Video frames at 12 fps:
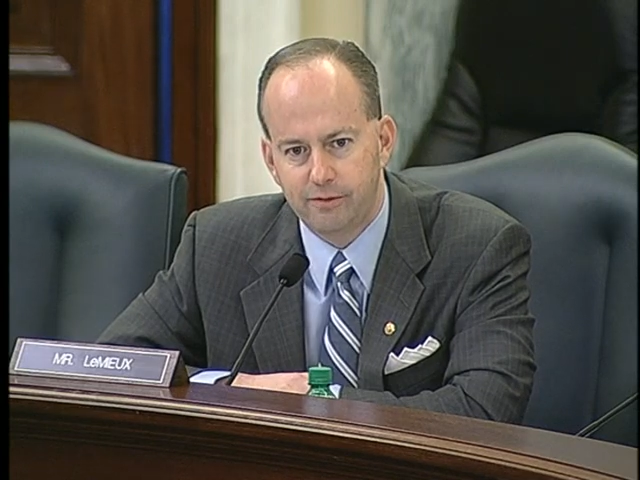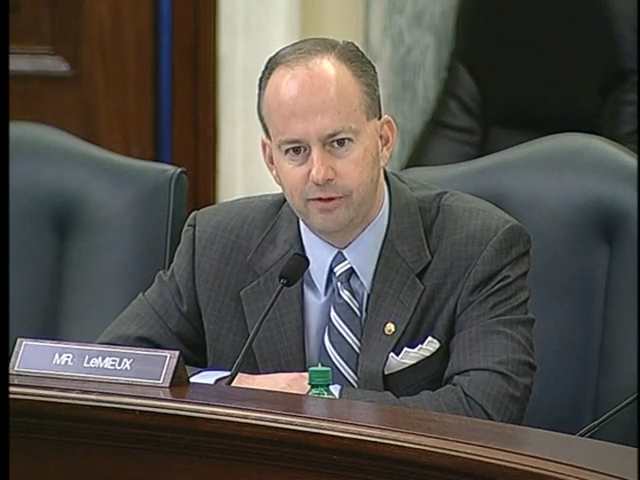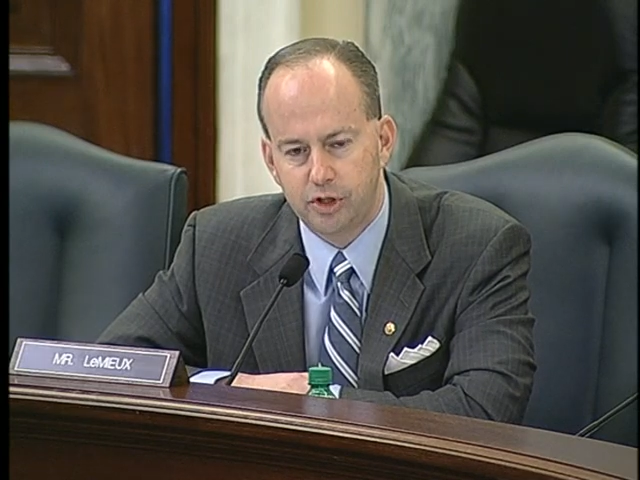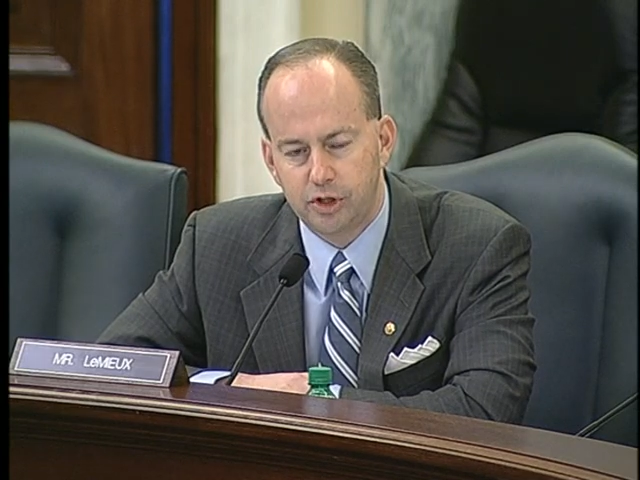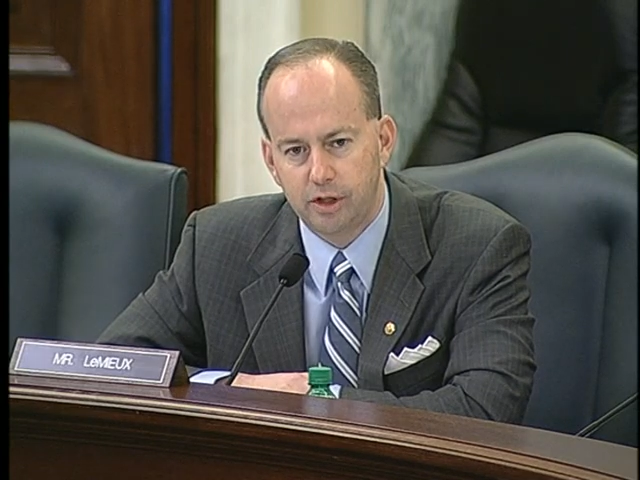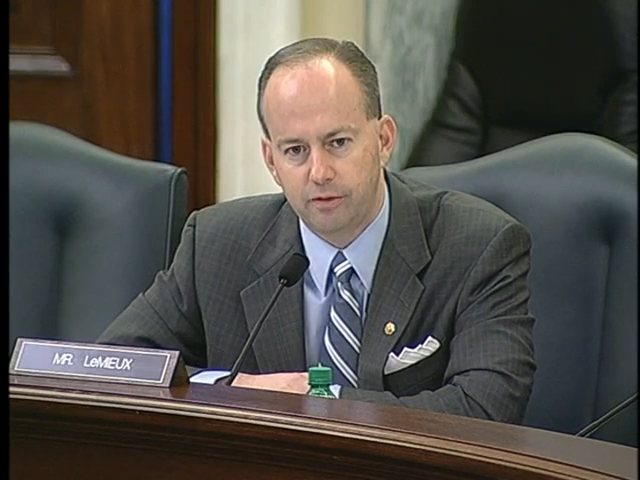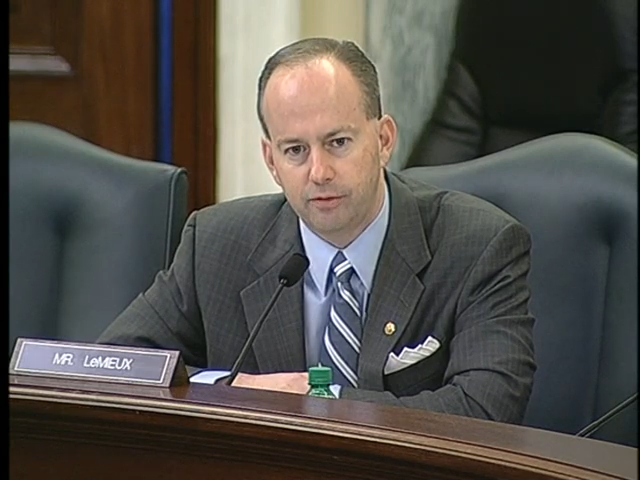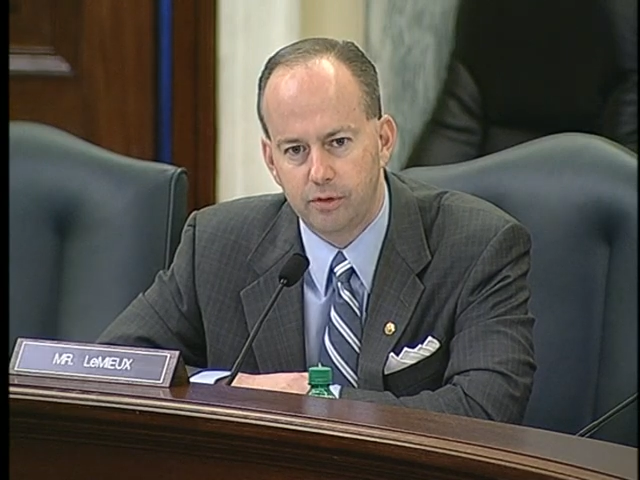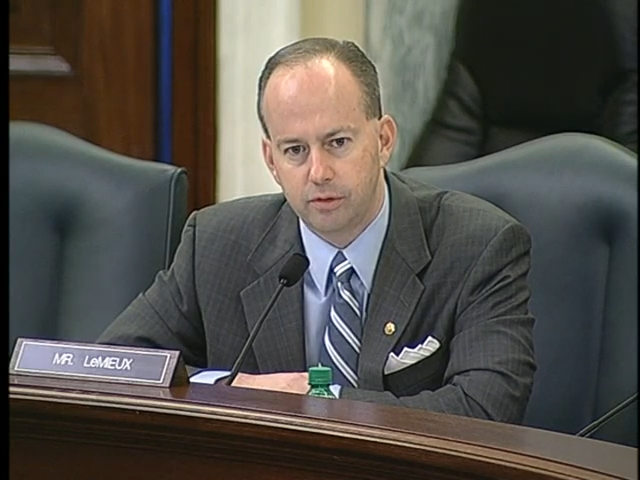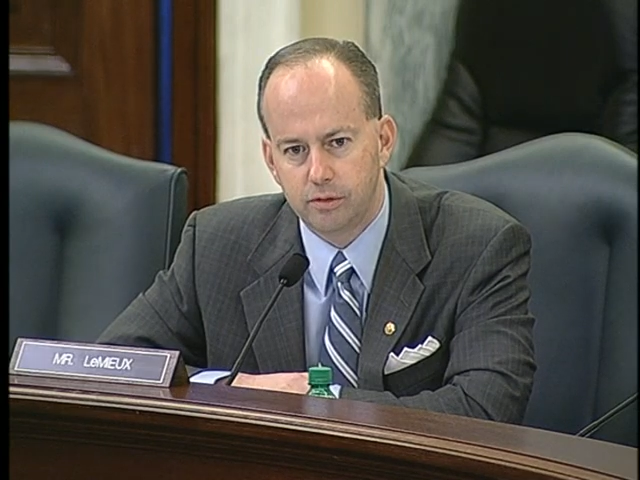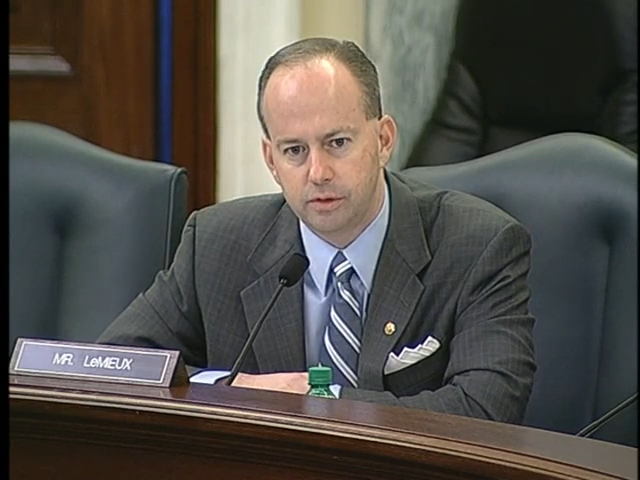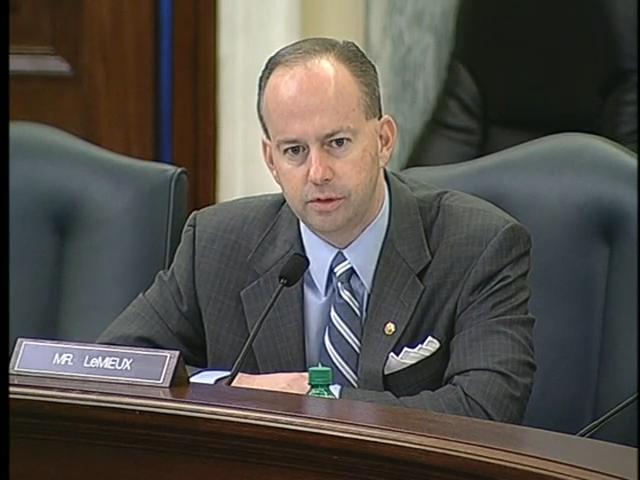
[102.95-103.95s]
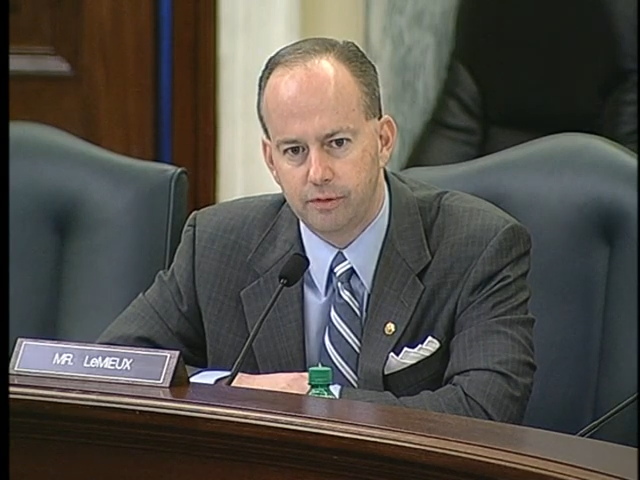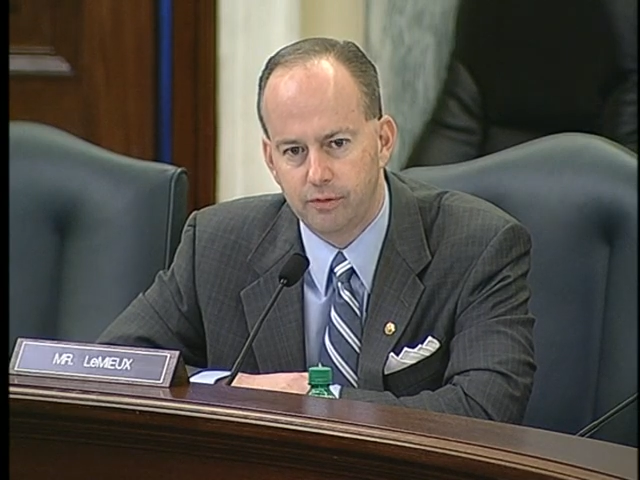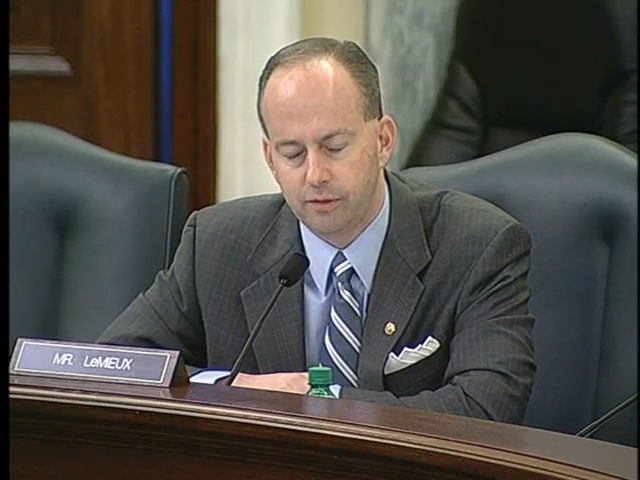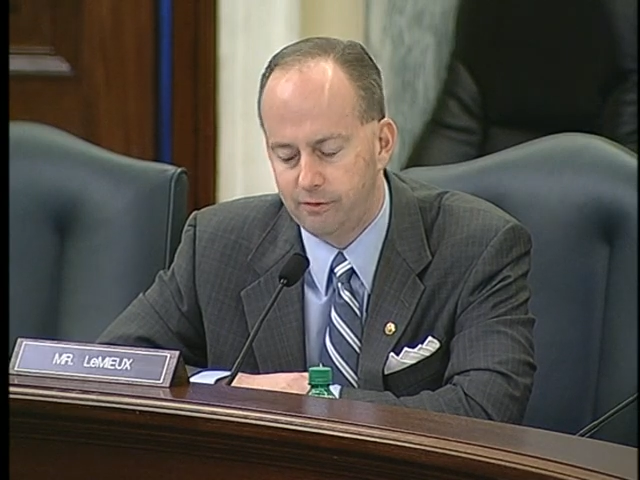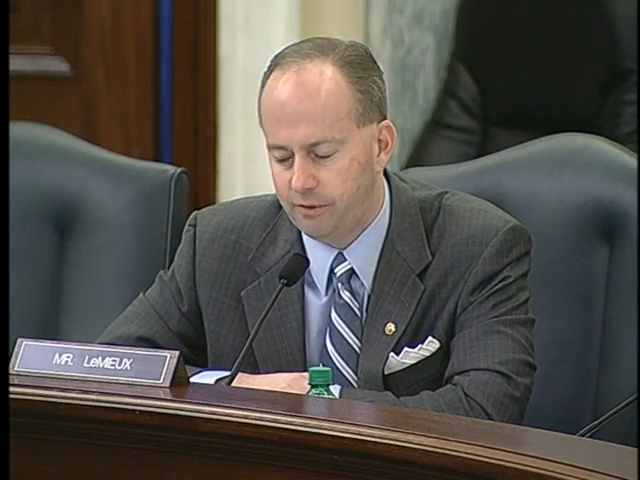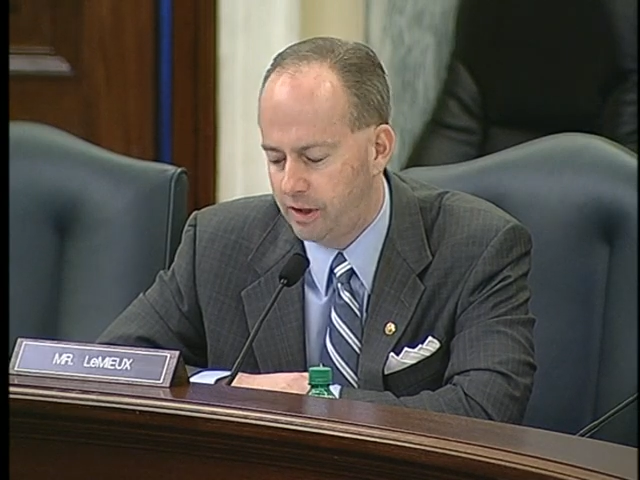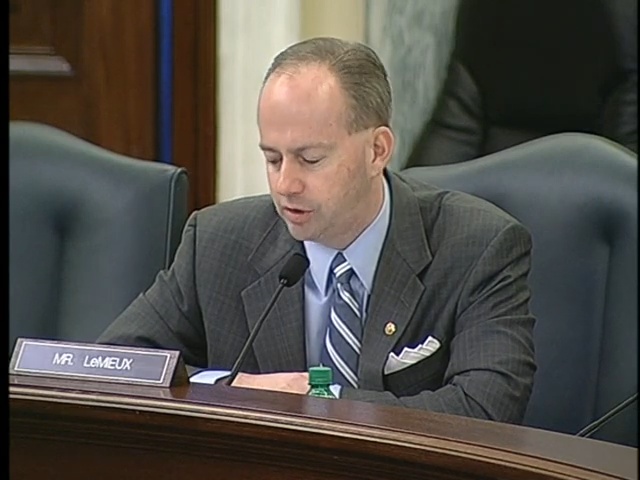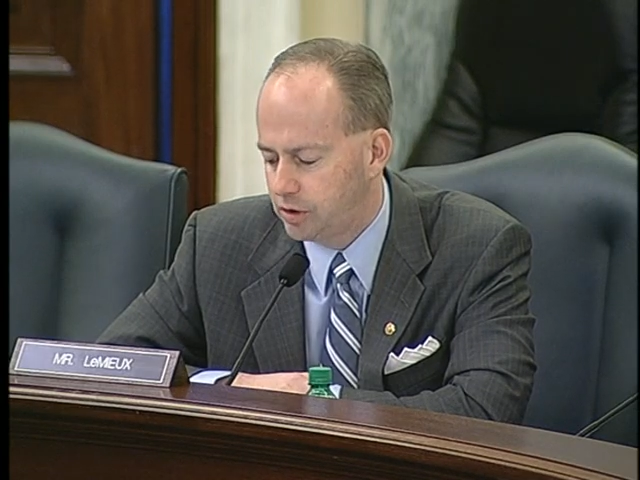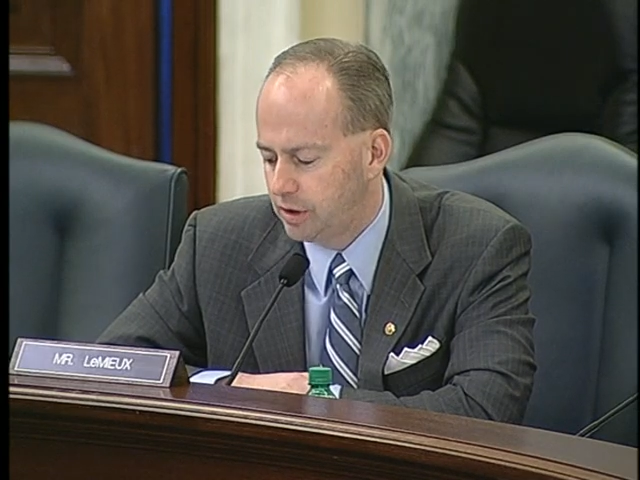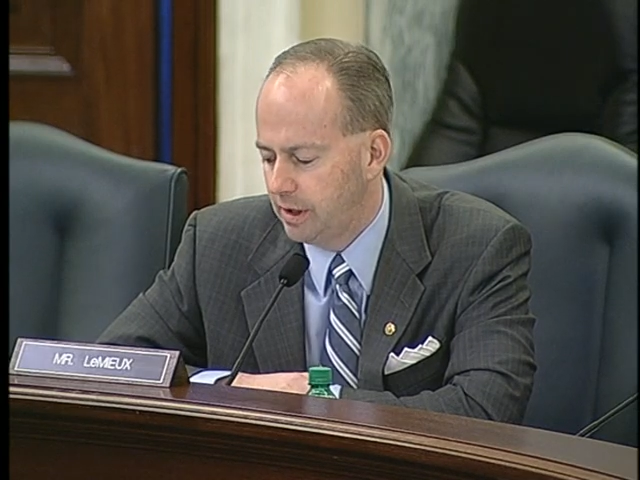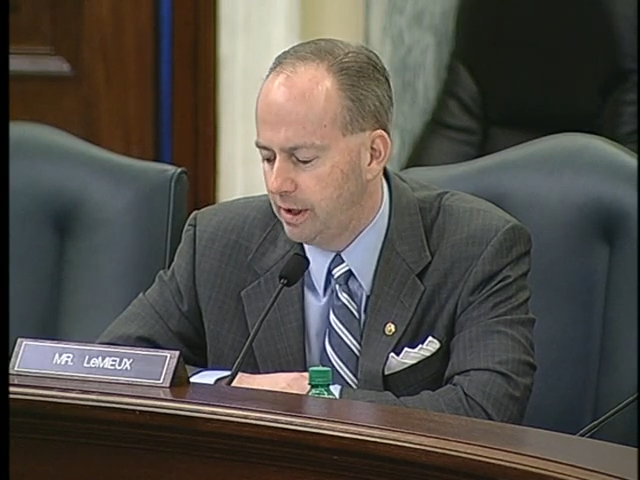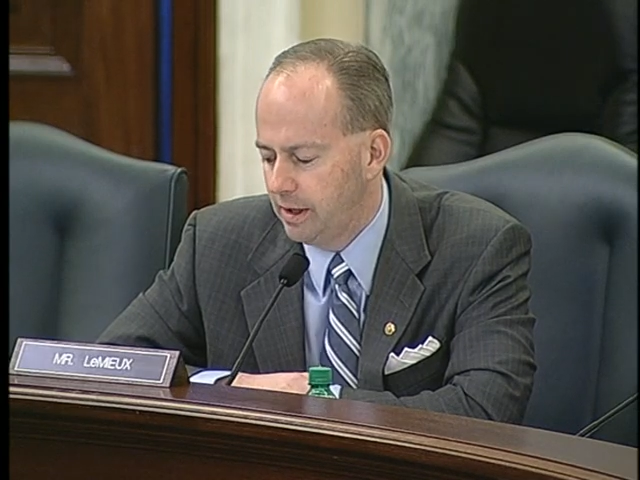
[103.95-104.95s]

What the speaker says: fishing for different fish,